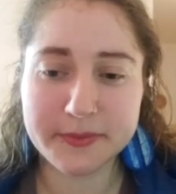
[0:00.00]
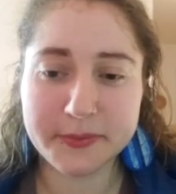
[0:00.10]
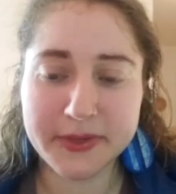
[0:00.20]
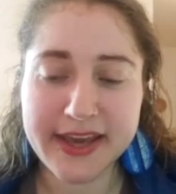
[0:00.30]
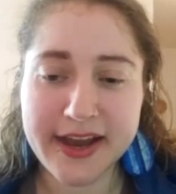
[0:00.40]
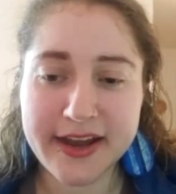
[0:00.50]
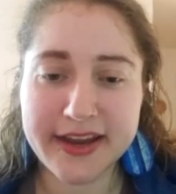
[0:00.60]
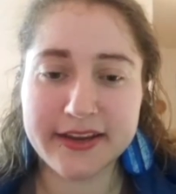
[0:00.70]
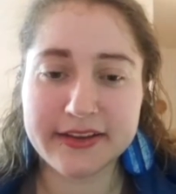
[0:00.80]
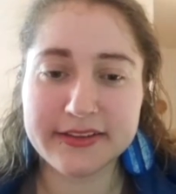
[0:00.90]
But yeah,
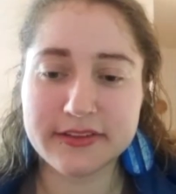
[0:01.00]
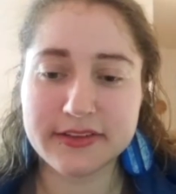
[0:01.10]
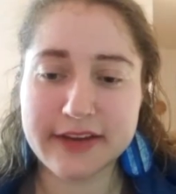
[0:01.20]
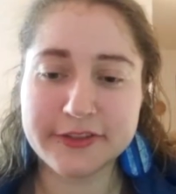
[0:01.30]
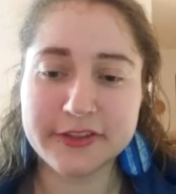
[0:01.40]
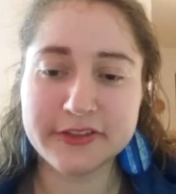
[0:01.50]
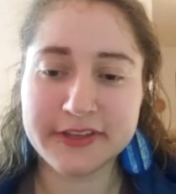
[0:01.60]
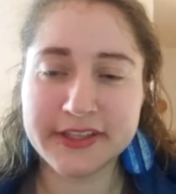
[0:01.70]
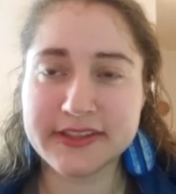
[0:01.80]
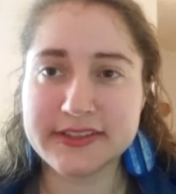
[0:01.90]
I after
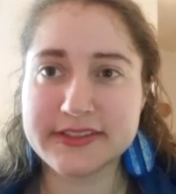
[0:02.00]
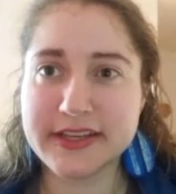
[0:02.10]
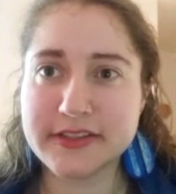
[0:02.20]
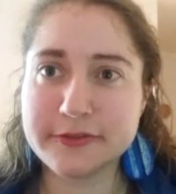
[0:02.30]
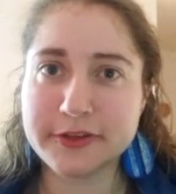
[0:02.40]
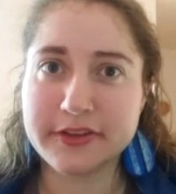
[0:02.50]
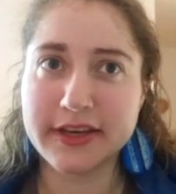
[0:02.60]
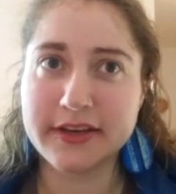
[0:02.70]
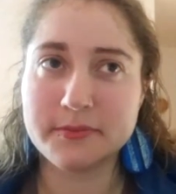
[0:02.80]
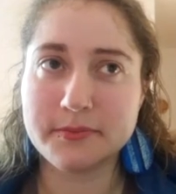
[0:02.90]
living in the States for
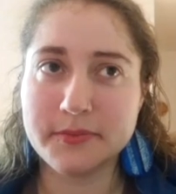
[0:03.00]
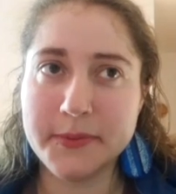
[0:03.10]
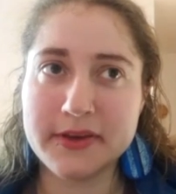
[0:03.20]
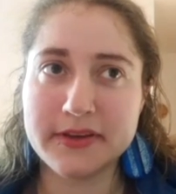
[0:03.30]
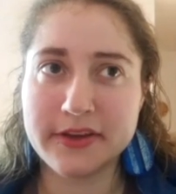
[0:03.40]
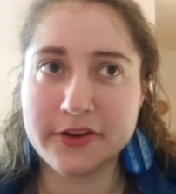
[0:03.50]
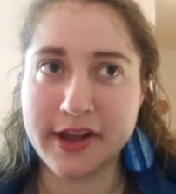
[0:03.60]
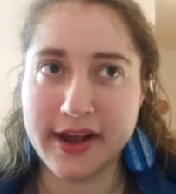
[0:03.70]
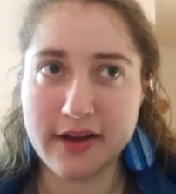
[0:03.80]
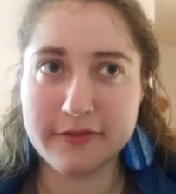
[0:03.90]
like maybe a year and a
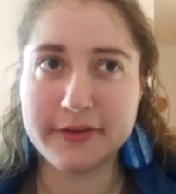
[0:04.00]
half,